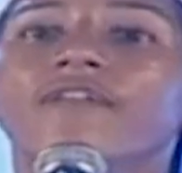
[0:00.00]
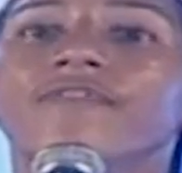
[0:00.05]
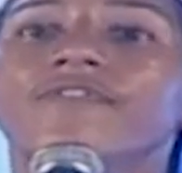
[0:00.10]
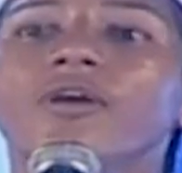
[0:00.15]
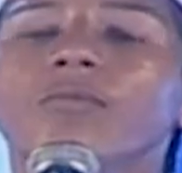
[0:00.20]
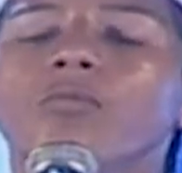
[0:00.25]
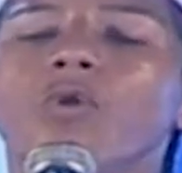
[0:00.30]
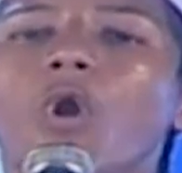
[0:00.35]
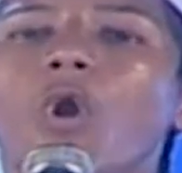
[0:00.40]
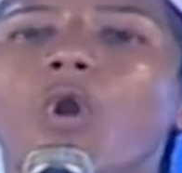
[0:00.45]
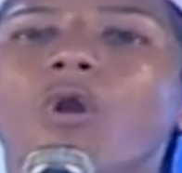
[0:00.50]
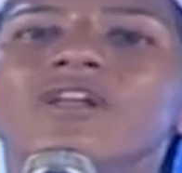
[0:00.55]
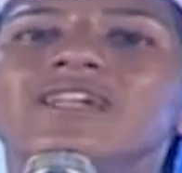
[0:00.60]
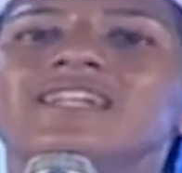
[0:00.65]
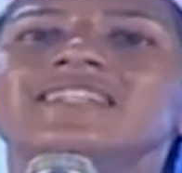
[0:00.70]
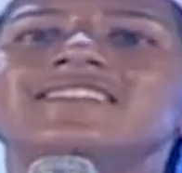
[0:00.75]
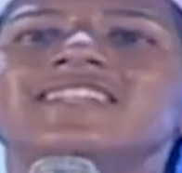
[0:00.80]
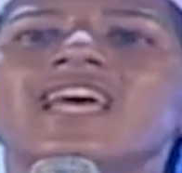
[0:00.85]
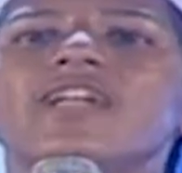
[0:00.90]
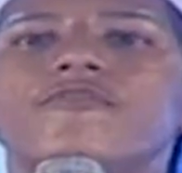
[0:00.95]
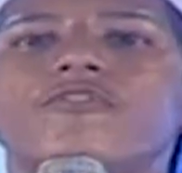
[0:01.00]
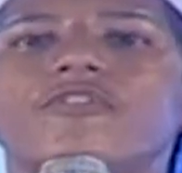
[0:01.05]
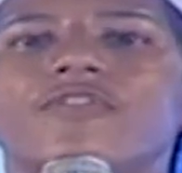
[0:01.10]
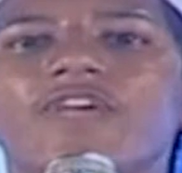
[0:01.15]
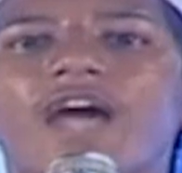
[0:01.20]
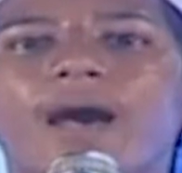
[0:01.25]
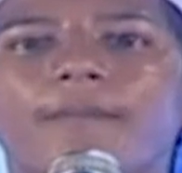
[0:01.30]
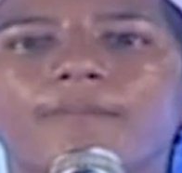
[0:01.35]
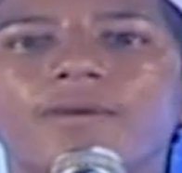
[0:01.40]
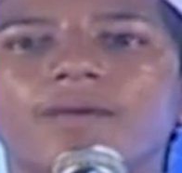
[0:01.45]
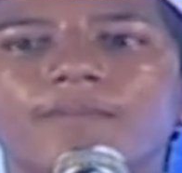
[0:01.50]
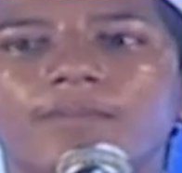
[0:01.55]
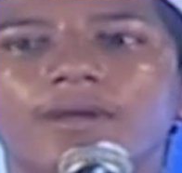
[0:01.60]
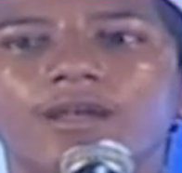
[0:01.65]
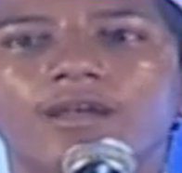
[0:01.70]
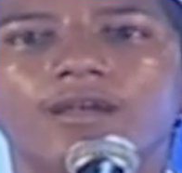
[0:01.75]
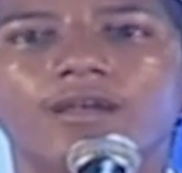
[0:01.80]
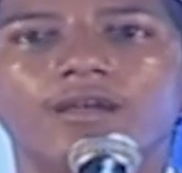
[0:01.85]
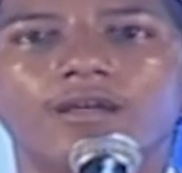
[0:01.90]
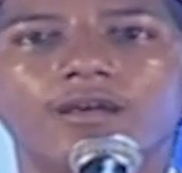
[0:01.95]
they were only sent for their
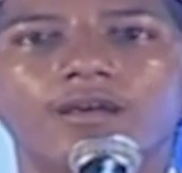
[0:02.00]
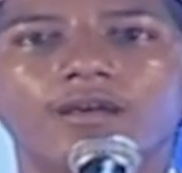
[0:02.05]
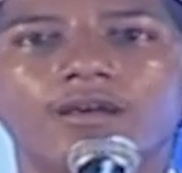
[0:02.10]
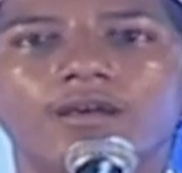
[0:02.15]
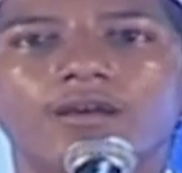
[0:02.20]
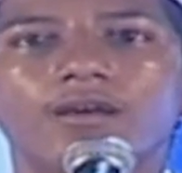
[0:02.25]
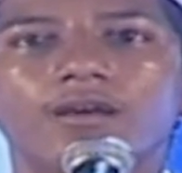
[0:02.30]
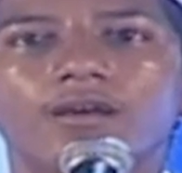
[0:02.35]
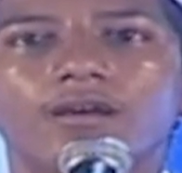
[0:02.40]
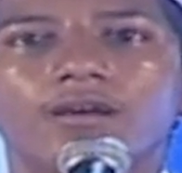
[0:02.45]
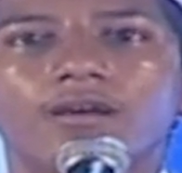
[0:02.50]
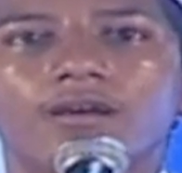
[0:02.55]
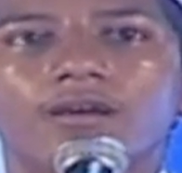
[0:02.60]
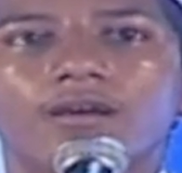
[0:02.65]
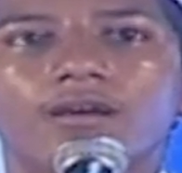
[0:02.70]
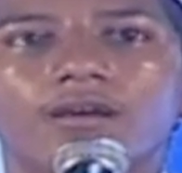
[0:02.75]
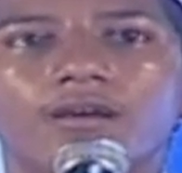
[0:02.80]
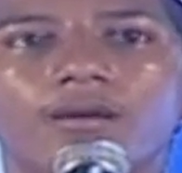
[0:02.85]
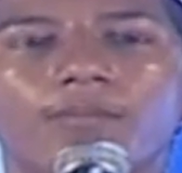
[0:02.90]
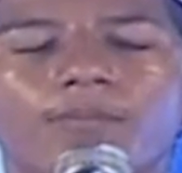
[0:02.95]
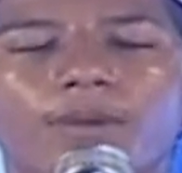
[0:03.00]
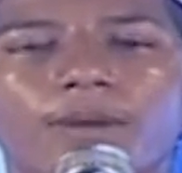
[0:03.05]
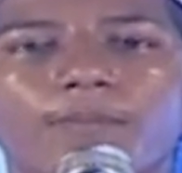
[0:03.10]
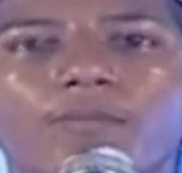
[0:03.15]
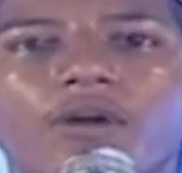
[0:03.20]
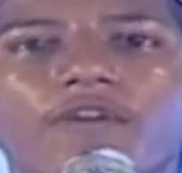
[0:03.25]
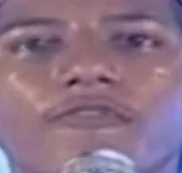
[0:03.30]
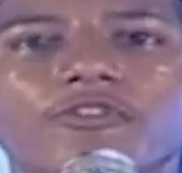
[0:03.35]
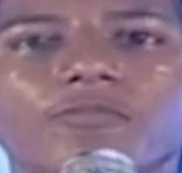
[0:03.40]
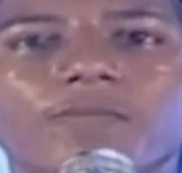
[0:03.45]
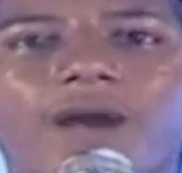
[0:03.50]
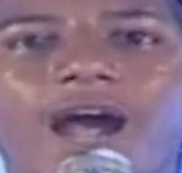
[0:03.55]
people. But Prophet